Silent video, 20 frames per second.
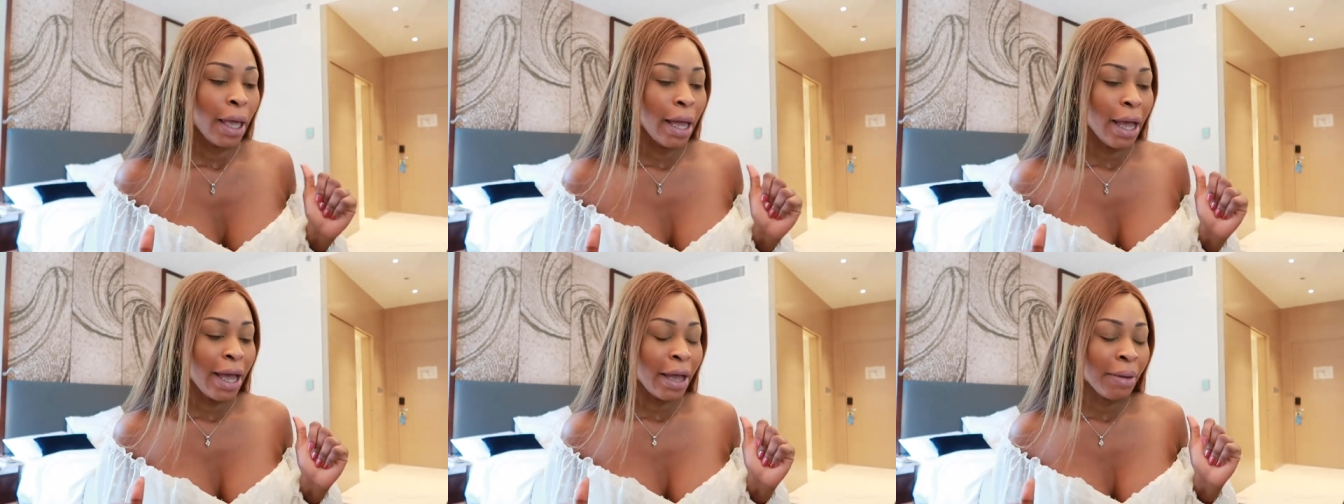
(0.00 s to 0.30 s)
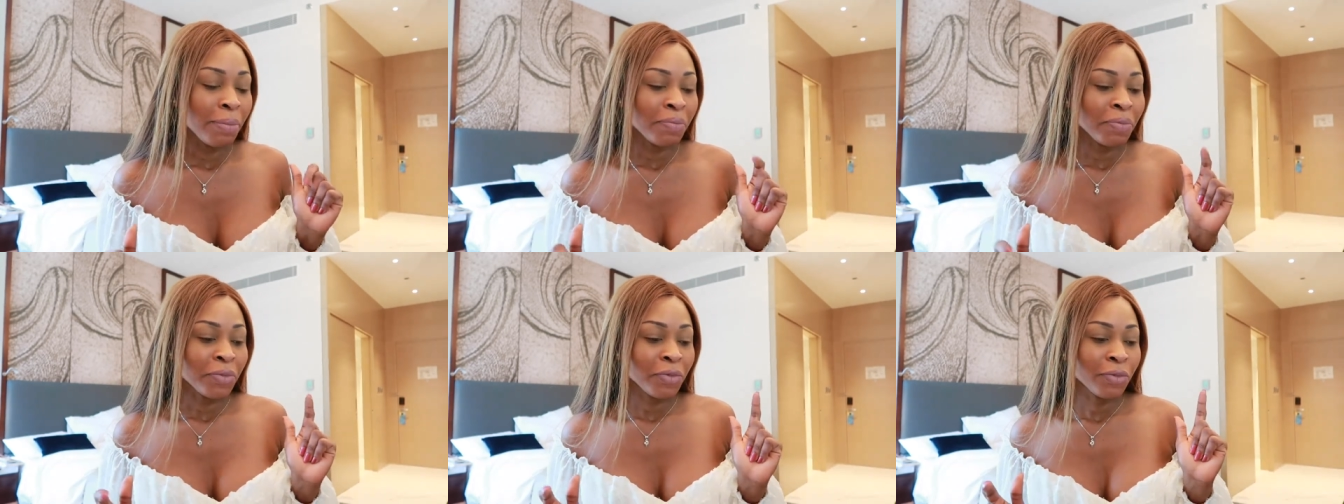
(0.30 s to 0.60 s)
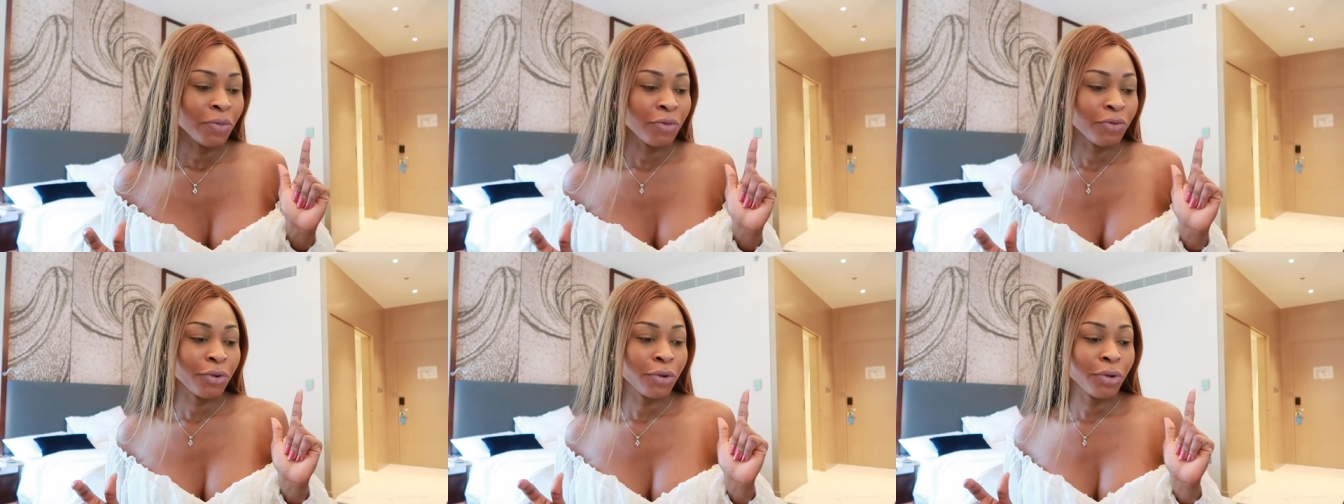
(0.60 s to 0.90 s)
um
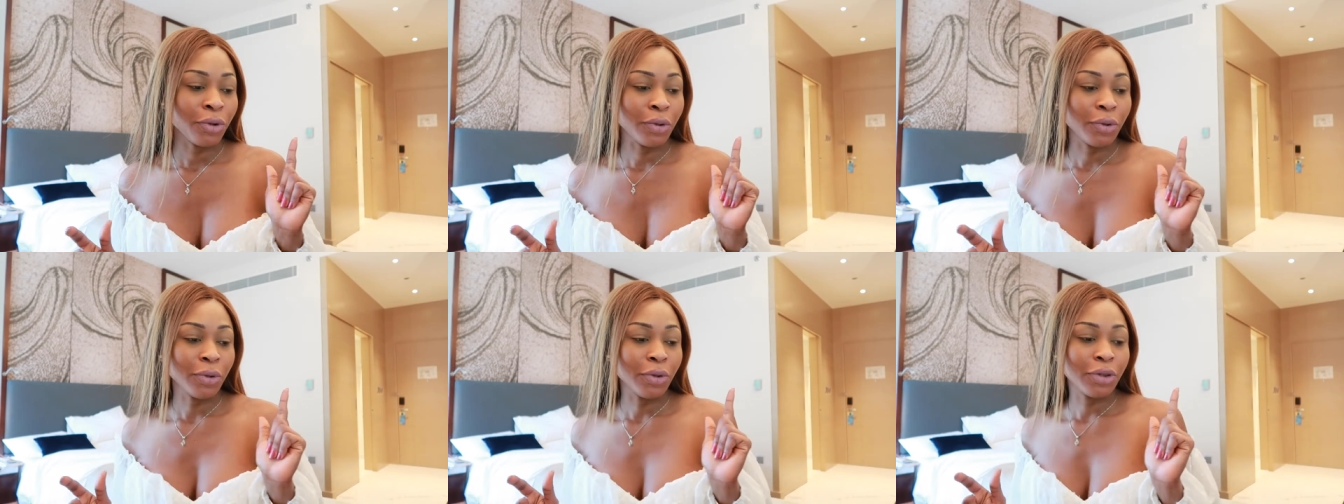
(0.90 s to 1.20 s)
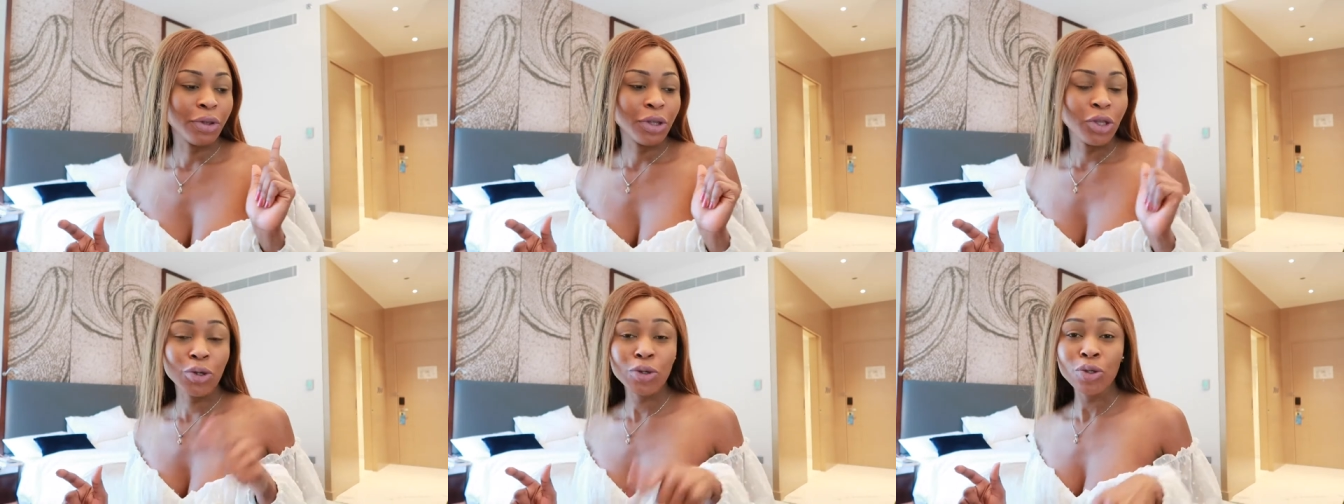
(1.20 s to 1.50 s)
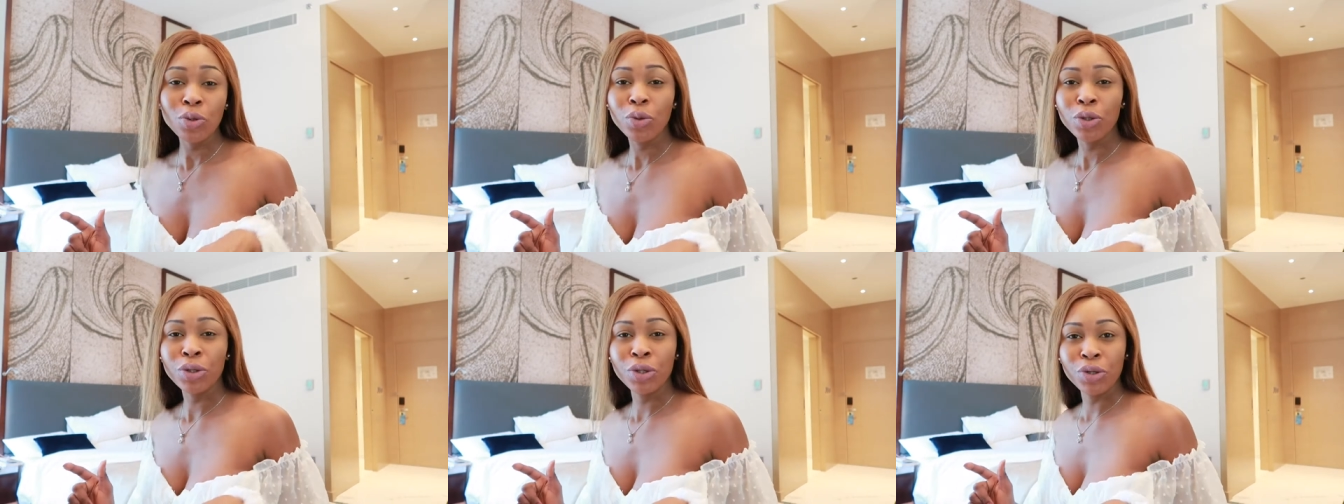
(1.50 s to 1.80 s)
for
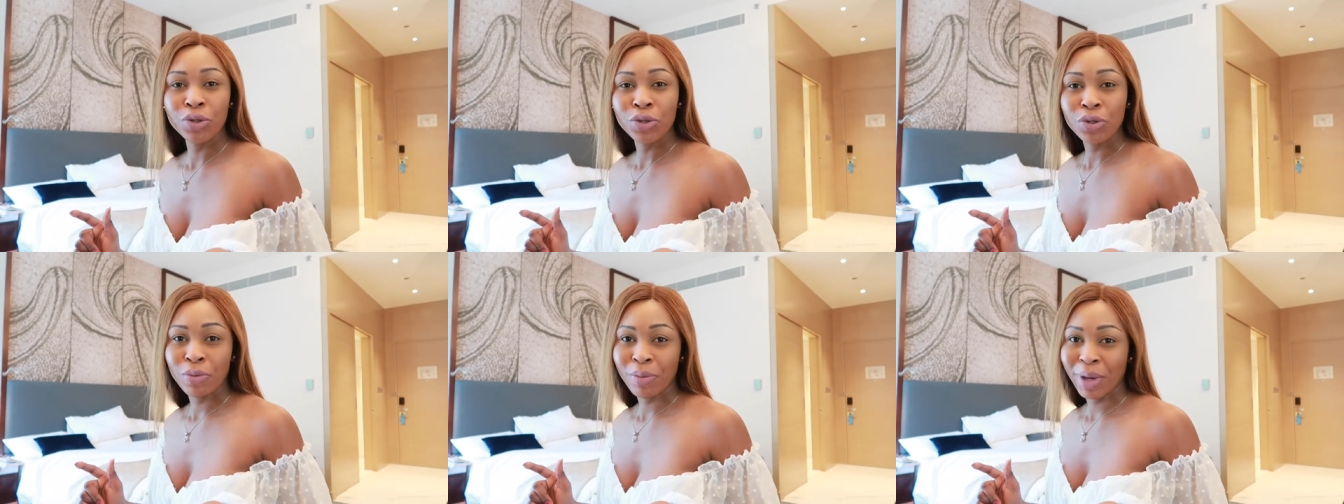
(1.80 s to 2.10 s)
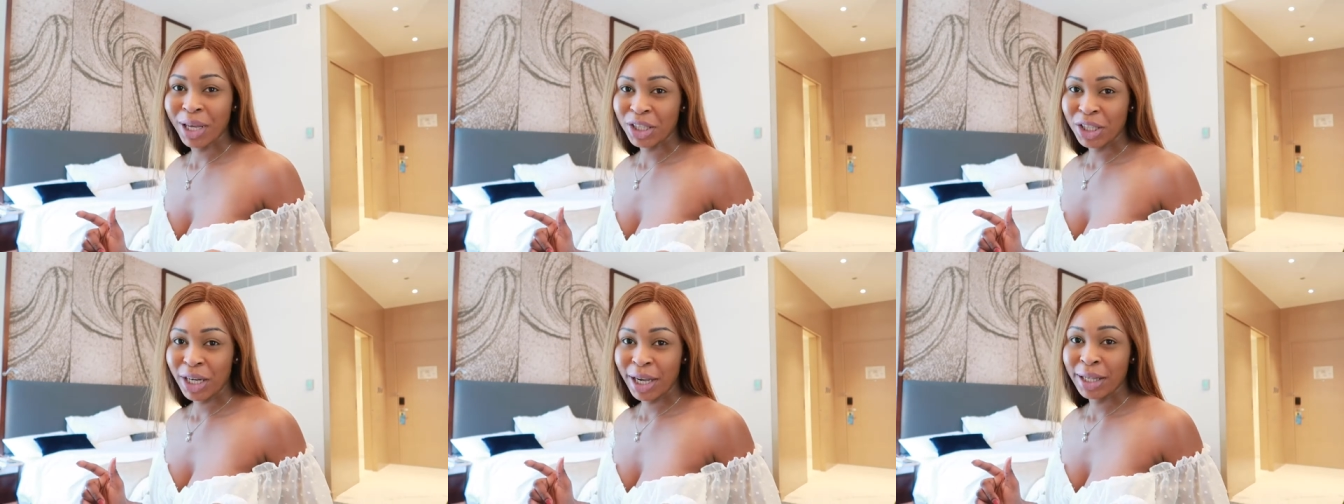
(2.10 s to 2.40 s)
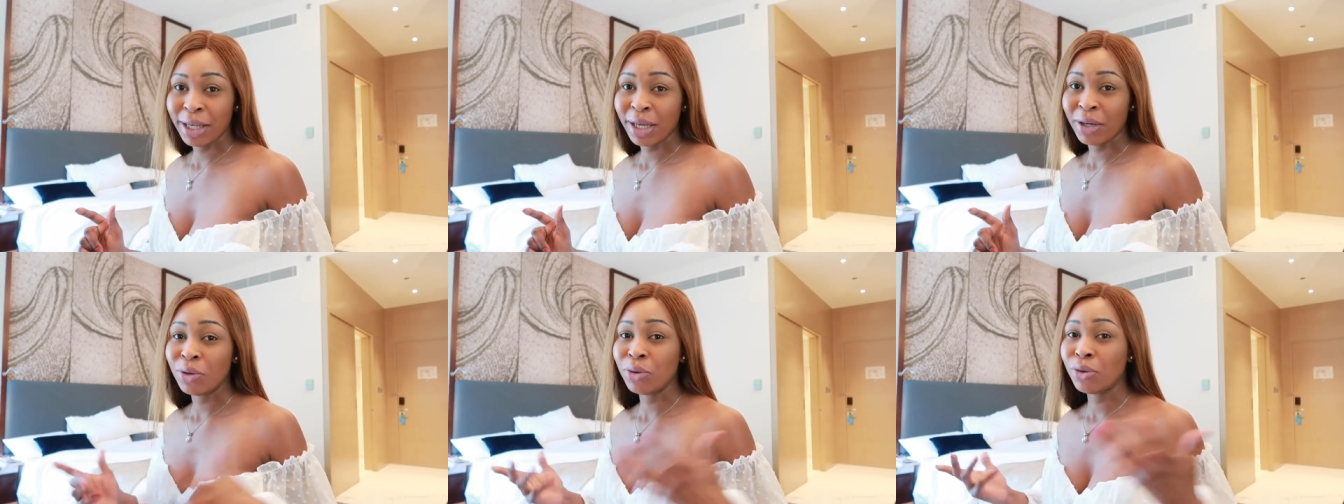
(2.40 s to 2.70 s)
those who are new to my
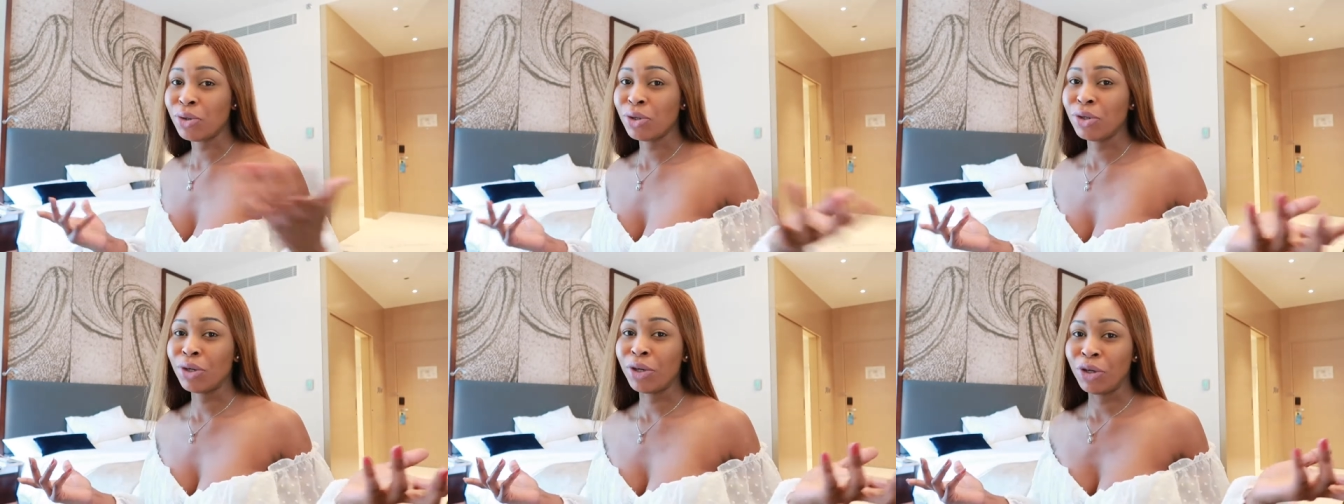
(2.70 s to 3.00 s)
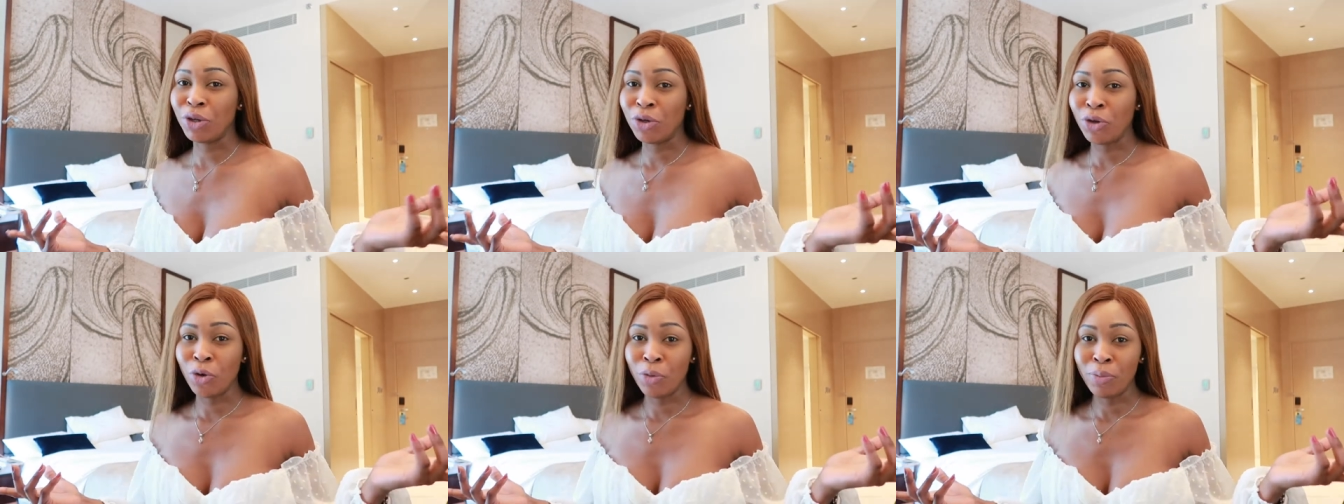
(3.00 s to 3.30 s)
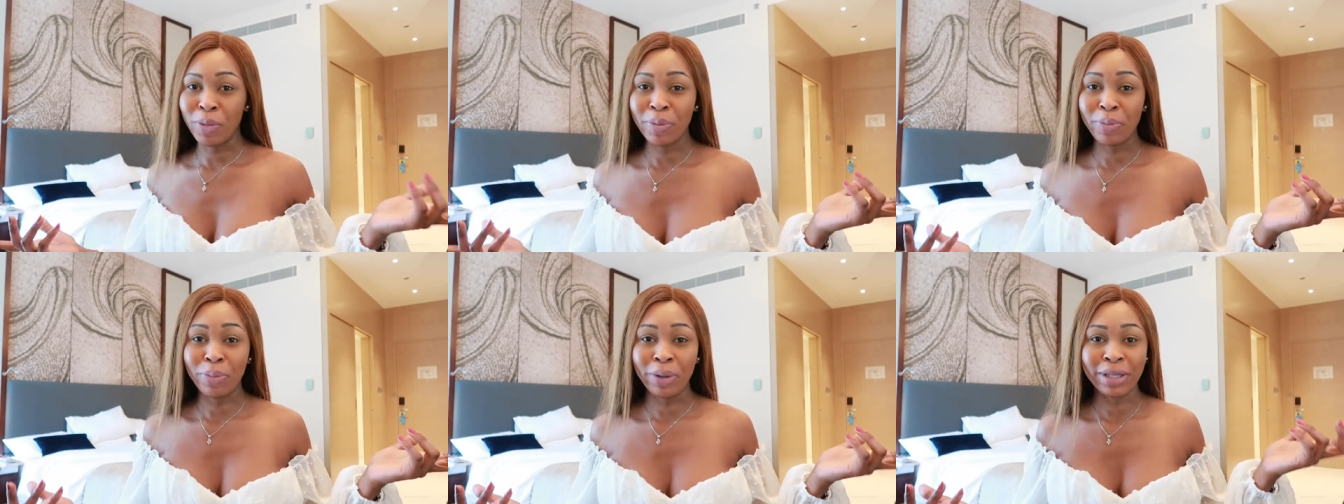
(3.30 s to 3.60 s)
channel who do not know
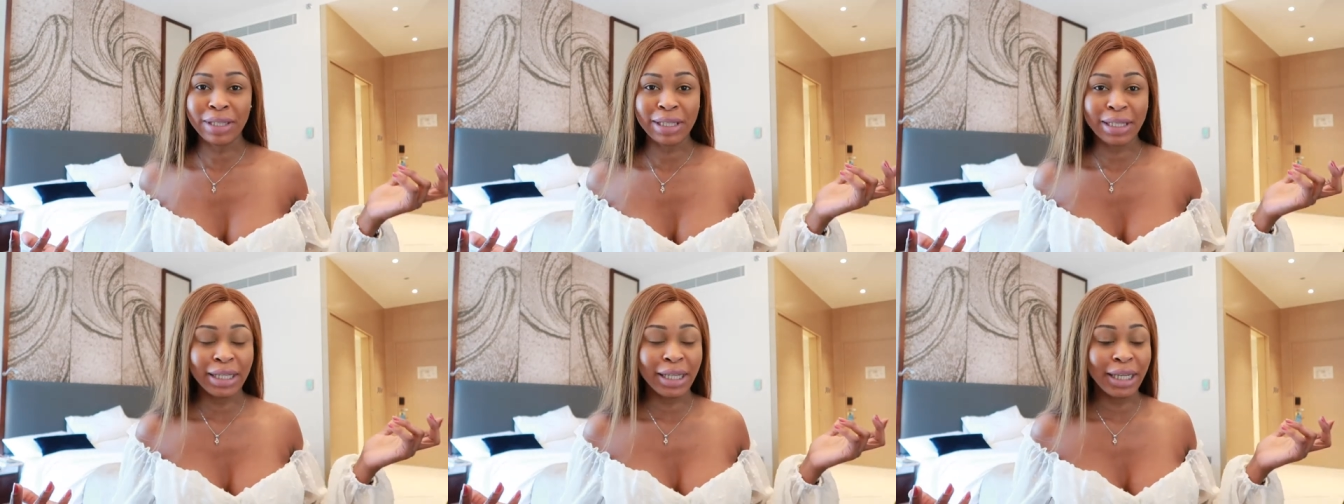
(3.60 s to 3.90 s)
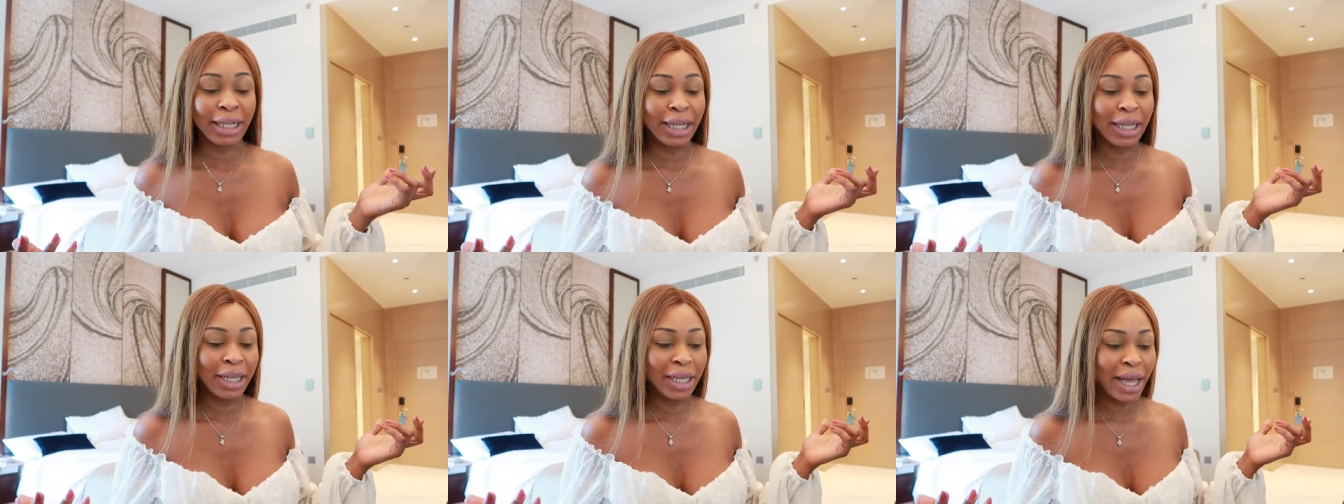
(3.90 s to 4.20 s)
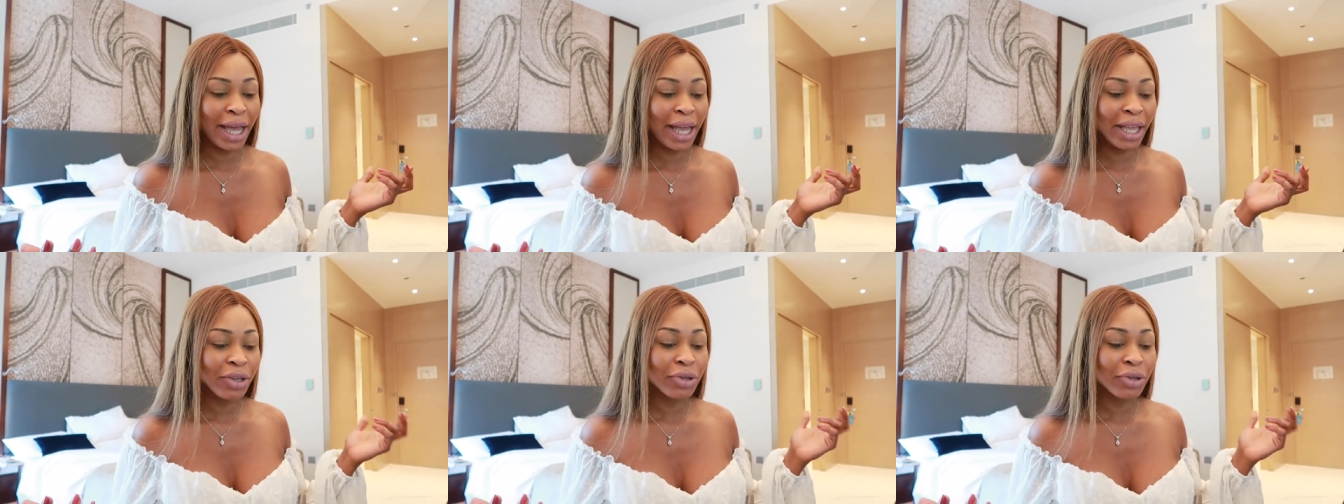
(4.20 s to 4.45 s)
me personally i